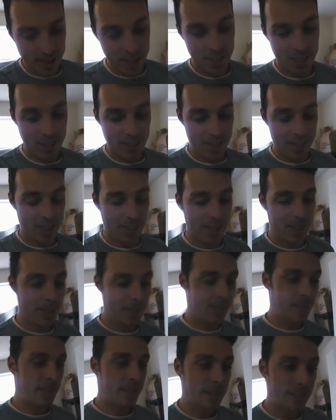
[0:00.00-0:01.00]

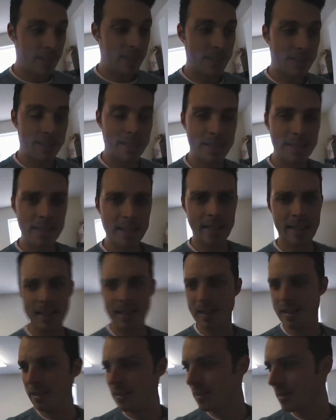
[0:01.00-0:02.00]
And yeah,
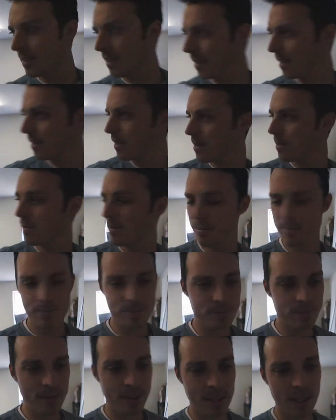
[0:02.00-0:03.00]
I think that's
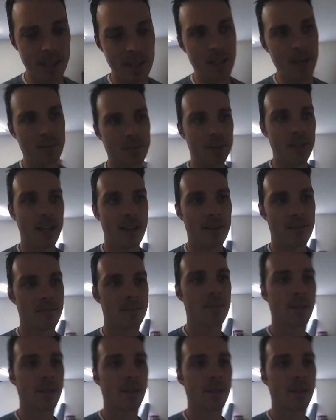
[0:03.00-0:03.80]
a pretty good update.